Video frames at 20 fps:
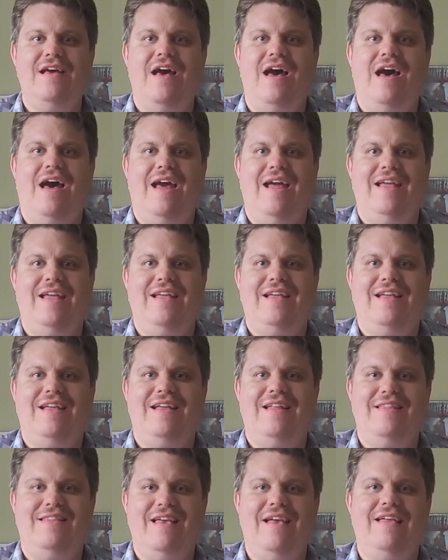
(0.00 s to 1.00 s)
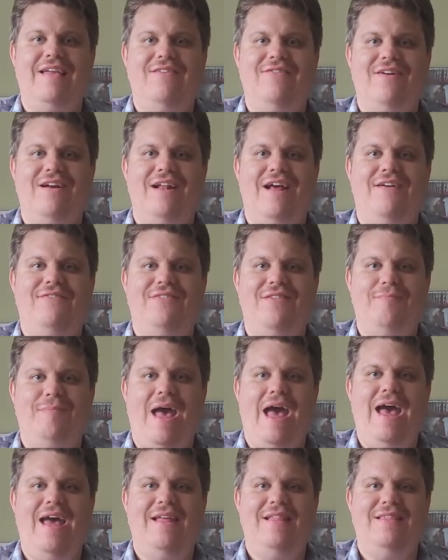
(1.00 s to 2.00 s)
I can tell you right off the
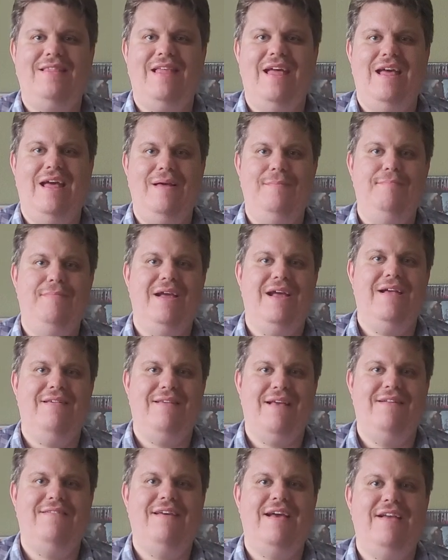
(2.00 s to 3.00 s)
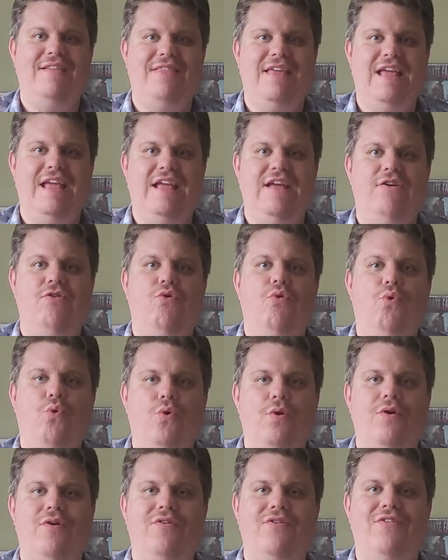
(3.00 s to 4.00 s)
bat that because I checked the
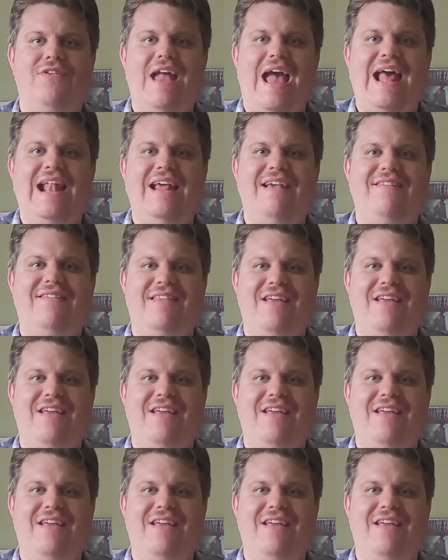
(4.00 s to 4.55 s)
order status,